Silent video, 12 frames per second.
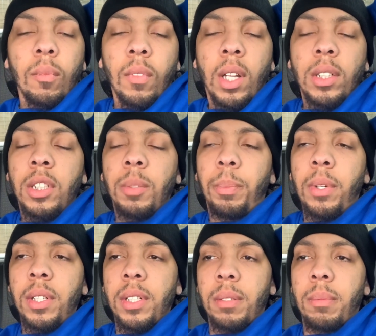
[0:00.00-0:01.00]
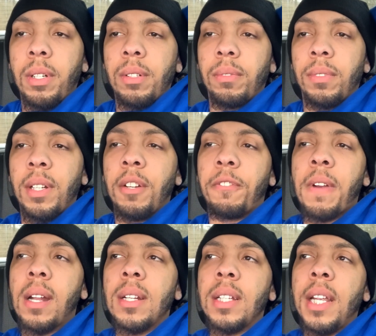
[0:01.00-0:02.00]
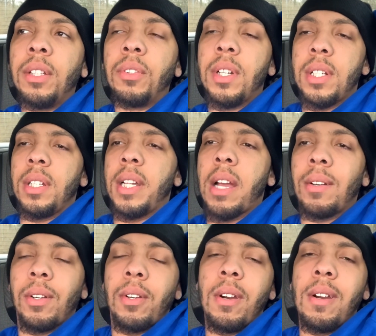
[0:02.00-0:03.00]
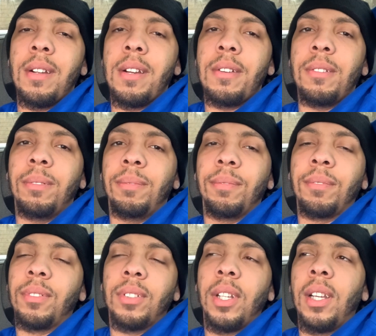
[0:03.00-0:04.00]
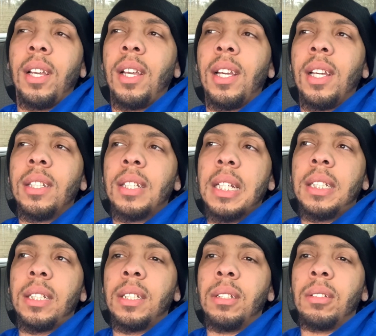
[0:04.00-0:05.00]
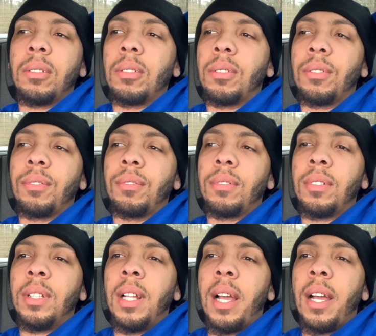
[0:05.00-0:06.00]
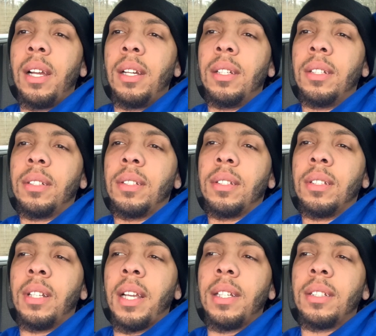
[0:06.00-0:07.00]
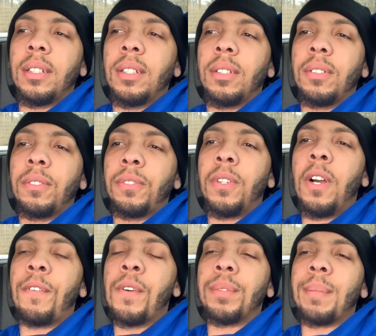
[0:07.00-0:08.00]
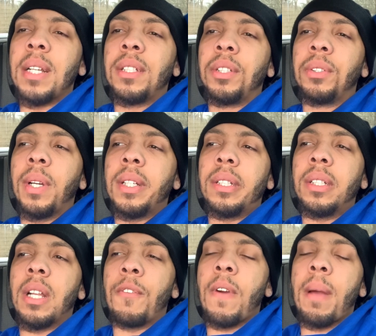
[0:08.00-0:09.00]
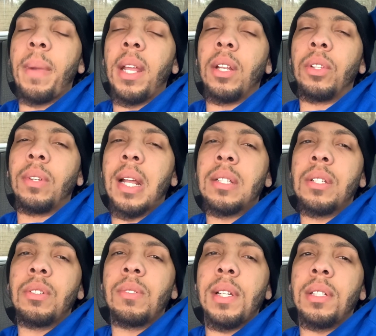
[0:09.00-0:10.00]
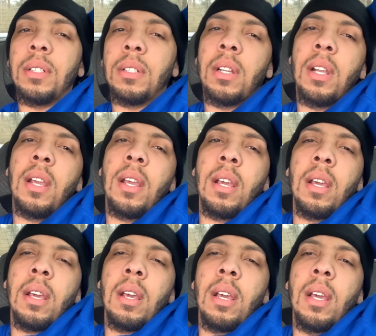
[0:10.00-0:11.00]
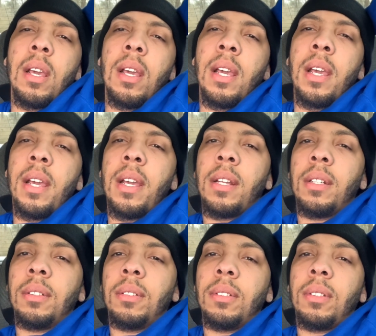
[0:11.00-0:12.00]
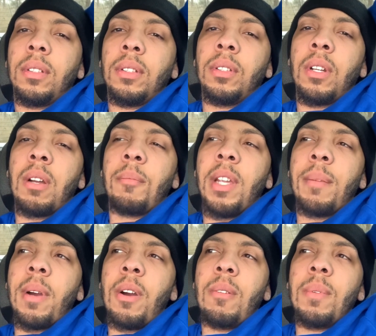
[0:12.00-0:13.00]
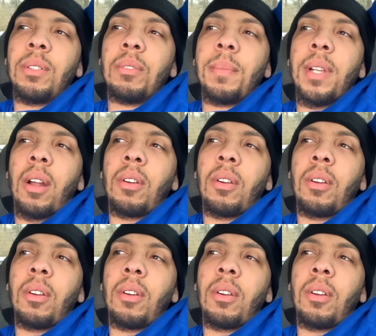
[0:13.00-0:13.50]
It's just pointless, bro. And the fact that he threw this nigga out the car, y'all, that shit, nah. Like, for real, if it was my situation, if I made it through that situation, and you know what I mean, my homie threw me out the